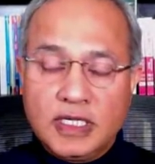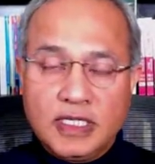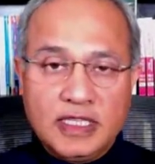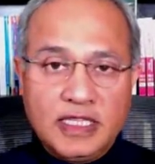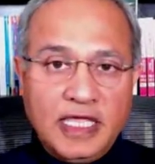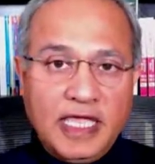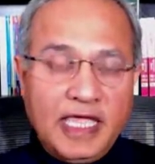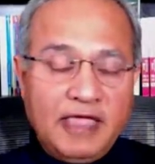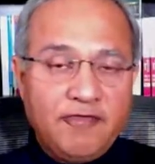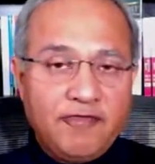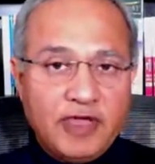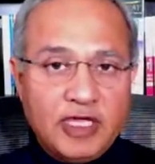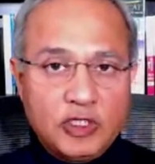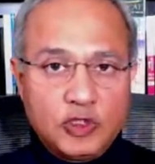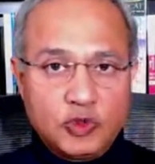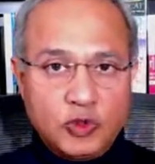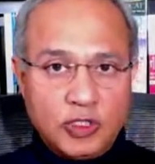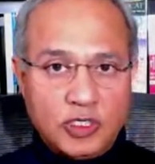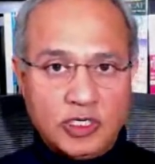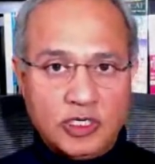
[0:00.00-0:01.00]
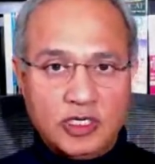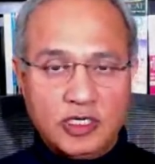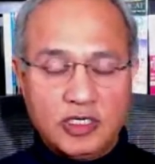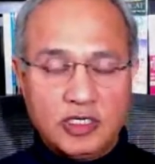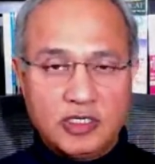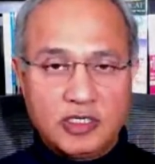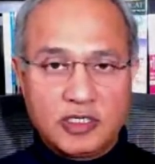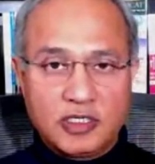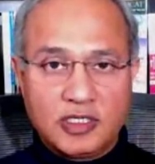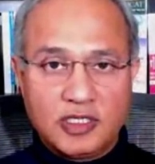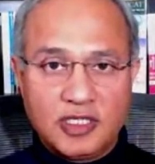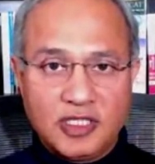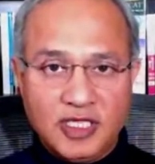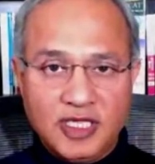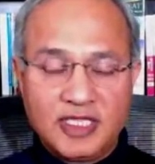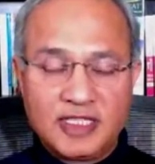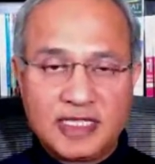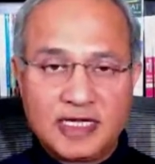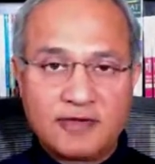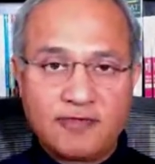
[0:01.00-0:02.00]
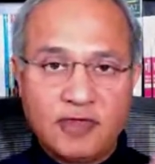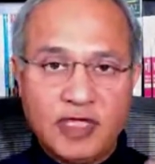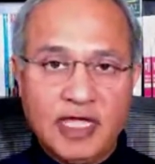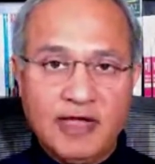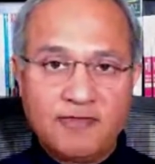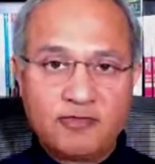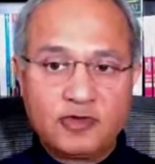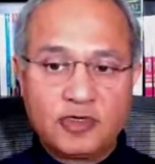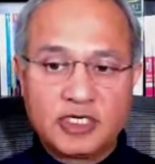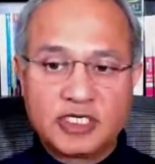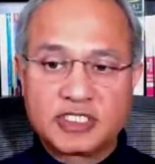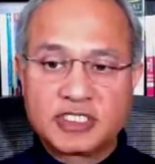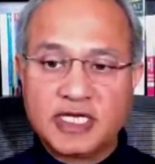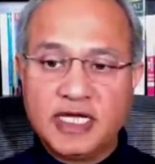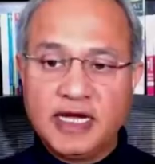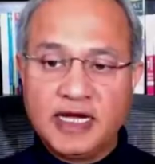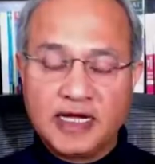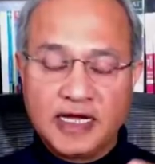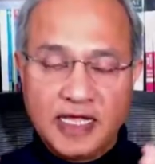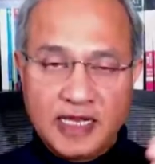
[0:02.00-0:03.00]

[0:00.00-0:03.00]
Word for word: the eventual thing that we have to understand,